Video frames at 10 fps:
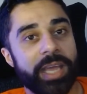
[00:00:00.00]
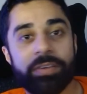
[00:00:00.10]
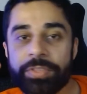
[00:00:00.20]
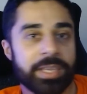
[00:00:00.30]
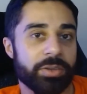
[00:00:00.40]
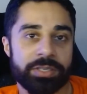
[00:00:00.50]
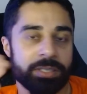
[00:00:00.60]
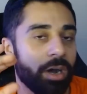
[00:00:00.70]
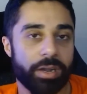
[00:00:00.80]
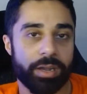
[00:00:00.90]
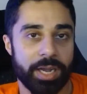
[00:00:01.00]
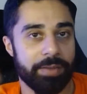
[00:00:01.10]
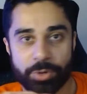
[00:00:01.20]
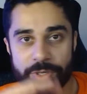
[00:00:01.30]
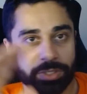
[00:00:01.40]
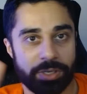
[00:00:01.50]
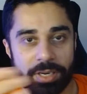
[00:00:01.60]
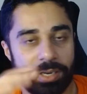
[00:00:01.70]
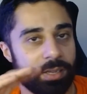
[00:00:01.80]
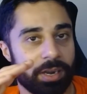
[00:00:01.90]
Everything else is archived or is
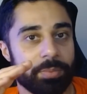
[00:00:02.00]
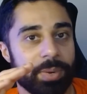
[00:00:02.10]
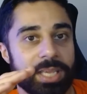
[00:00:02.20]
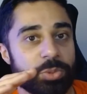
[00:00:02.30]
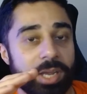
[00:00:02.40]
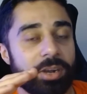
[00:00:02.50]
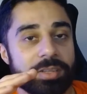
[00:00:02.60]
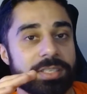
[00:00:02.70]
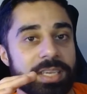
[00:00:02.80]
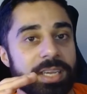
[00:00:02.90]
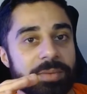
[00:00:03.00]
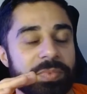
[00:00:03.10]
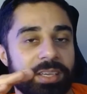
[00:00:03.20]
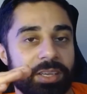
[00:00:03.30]
in another place where I can't see it,